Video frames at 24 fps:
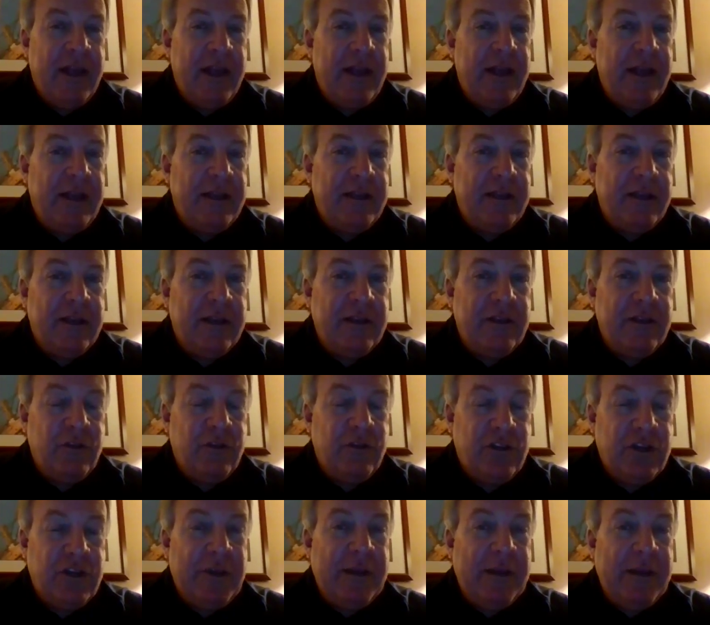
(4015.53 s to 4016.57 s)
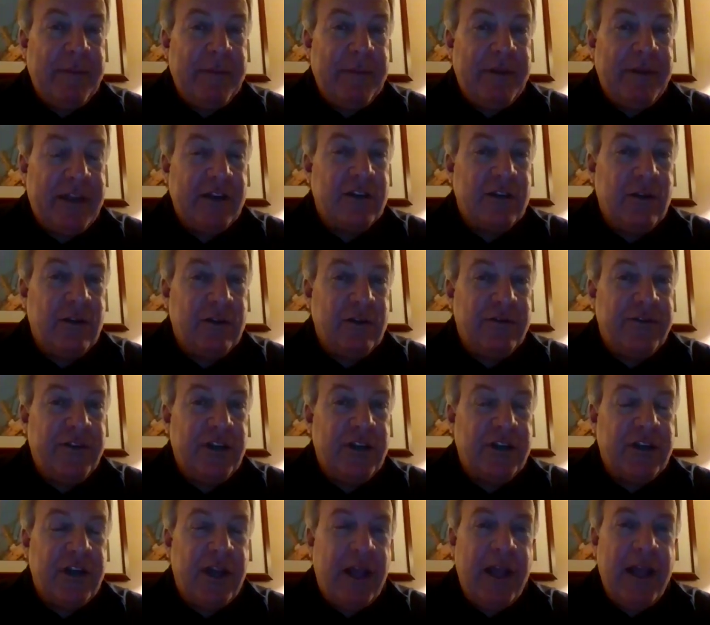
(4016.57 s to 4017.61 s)
And you should be able to catch those
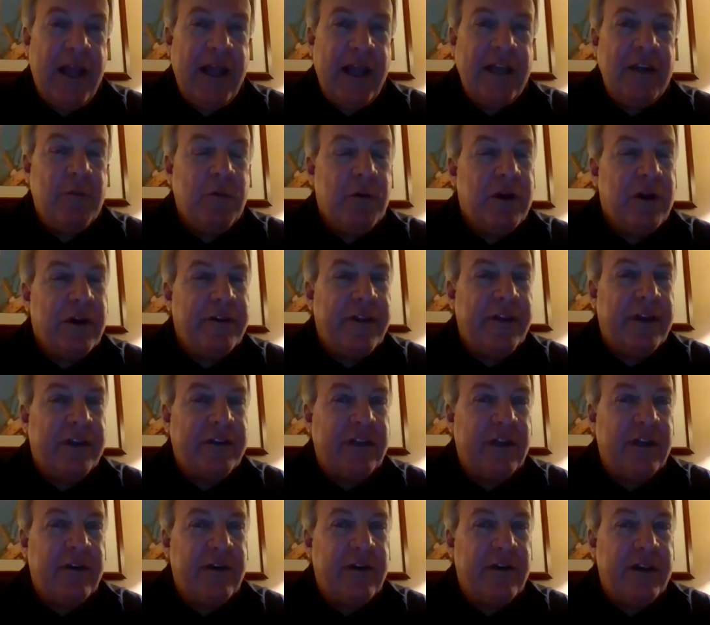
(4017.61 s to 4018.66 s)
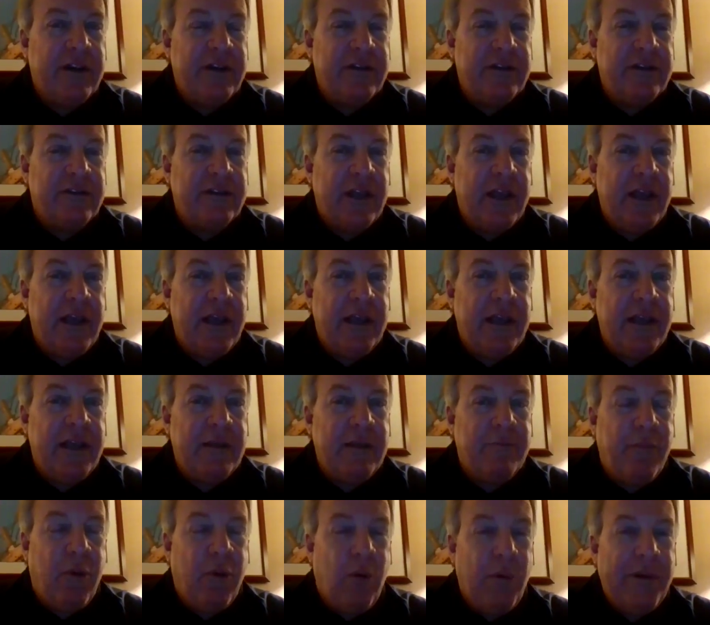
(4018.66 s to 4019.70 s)
fish anywhere that there is
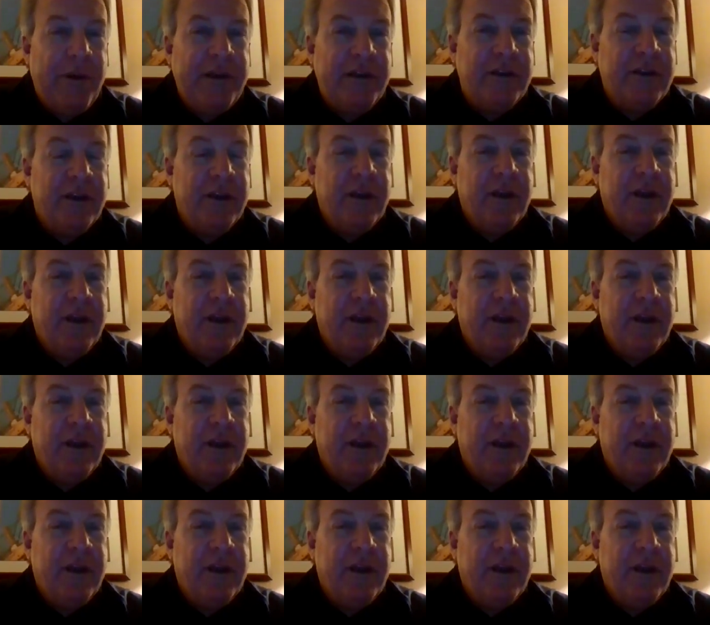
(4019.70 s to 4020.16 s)
a point.